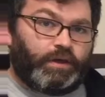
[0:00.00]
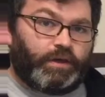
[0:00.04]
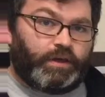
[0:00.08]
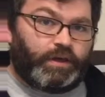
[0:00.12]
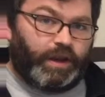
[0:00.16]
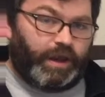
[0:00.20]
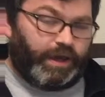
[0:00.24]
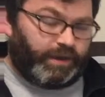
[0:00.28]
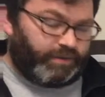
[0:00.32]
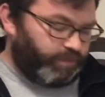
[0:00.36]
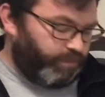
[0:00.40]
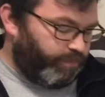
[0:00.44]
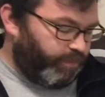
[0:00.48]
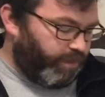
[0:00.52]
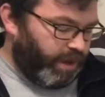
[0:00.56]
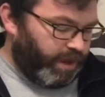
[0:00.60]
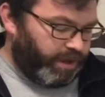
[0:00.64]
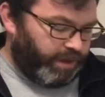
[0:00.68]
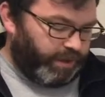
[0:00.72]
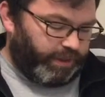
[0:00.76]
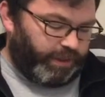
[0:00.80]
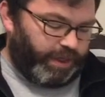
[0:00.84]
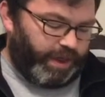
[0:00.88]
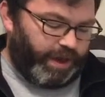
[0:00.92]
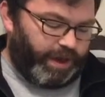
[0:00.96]
connect the
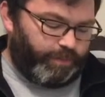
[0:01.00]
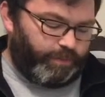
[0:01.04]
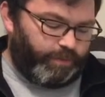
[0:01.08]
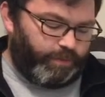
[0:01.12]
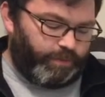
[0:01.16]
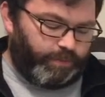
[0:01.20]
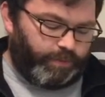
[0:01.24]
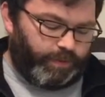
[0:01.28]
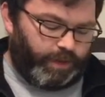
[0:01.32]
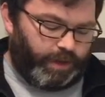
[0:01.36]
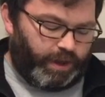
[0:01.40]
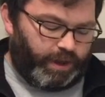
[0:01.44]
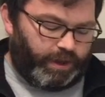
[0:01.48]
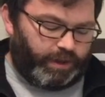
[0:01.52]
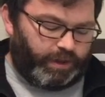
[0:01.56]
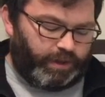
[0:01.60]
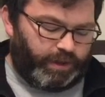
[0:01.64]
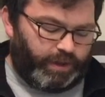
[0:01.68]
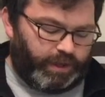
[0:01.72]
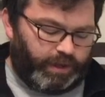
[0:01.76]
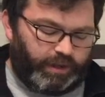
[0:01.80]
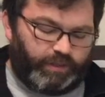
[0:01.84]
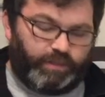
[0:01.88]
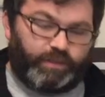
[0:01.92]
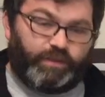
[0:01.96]
PocketLab by
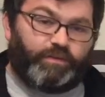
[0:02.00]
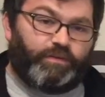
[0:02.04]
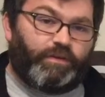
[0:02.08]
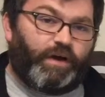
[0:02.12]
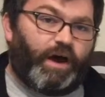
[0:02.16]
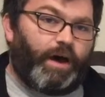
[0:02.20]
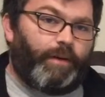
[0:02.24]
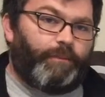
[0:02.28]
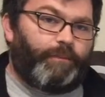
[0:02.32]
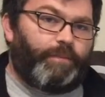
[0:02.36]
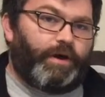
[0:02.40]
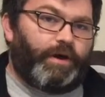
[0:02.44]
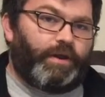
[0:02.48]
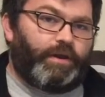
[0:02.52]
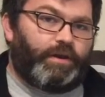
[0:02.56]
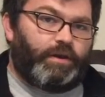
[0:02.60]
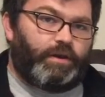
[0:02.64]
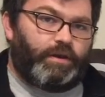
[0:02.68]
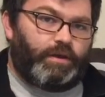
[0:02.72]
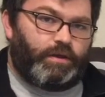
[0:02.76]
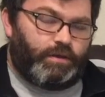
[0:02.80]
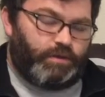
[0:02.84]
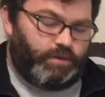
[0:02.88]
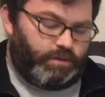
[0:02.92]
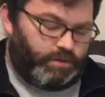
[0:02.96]
hitting the top
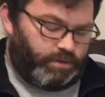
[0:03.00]
button